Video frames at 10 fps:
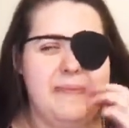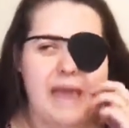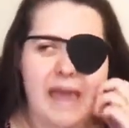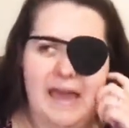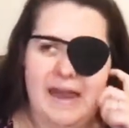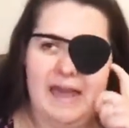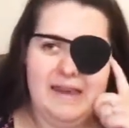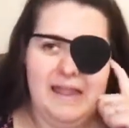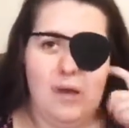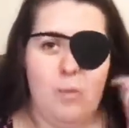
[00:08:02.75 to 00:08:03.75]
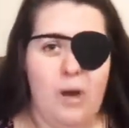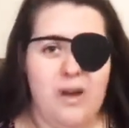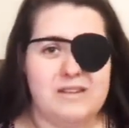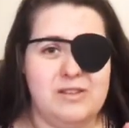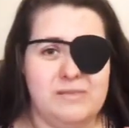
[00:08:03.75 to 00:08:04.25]
and I had to, like,
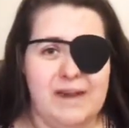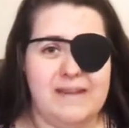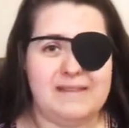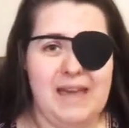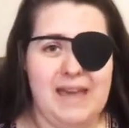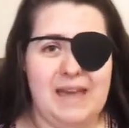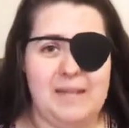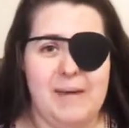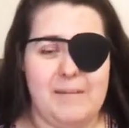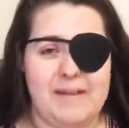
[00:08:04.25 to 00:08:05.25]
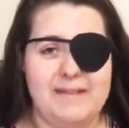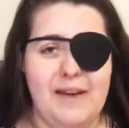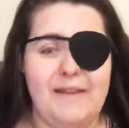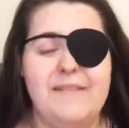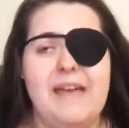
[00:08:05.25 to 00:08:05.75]
walk to my scan by
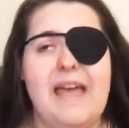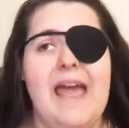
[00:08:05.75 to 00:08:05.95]
myself,